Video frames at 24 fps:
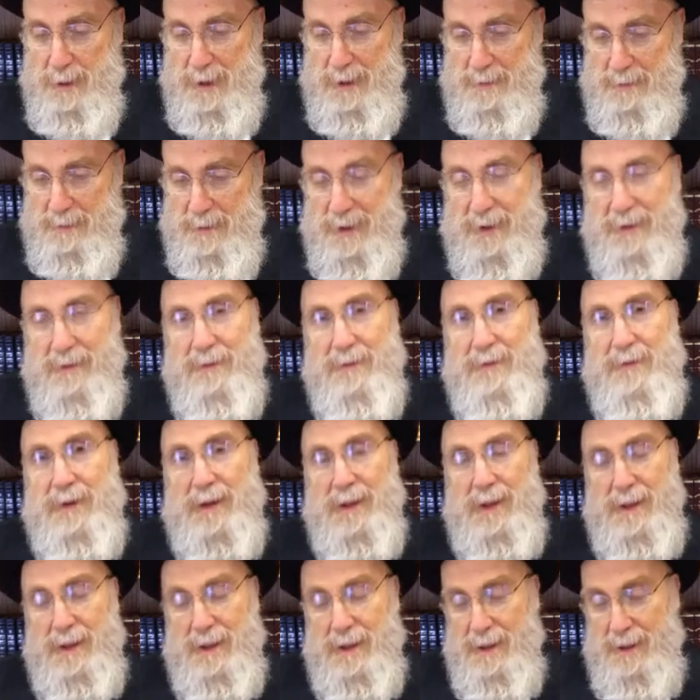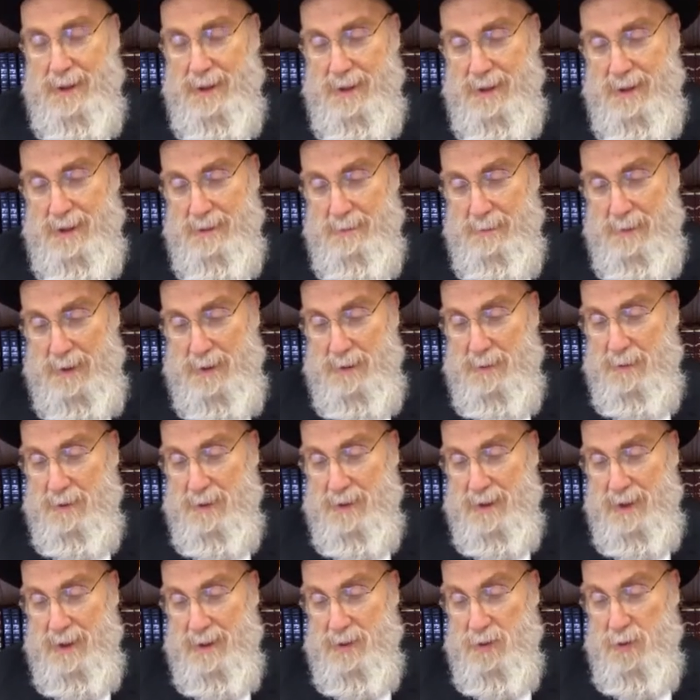malveh. Pasuk
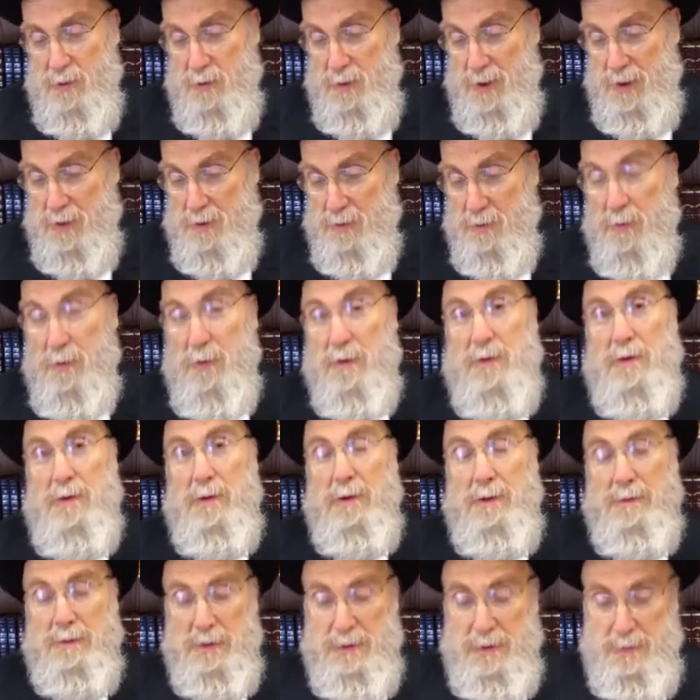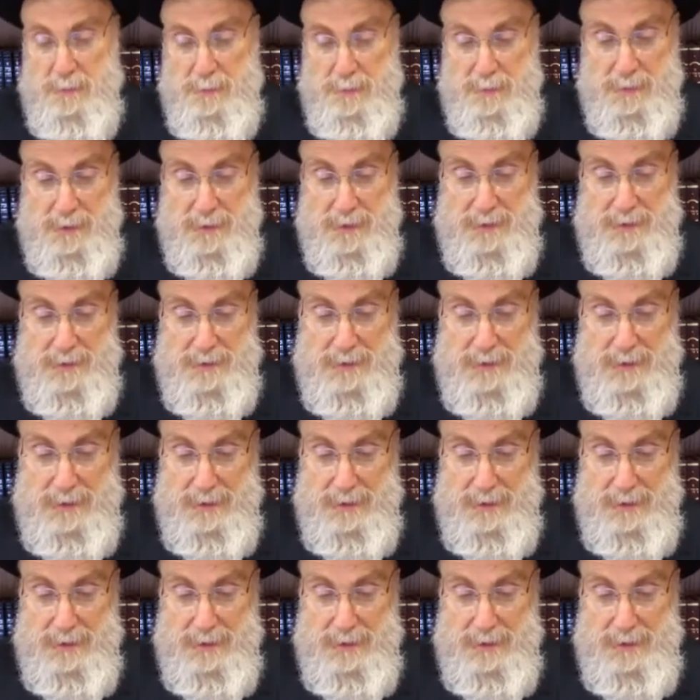says the rich rules over the poor,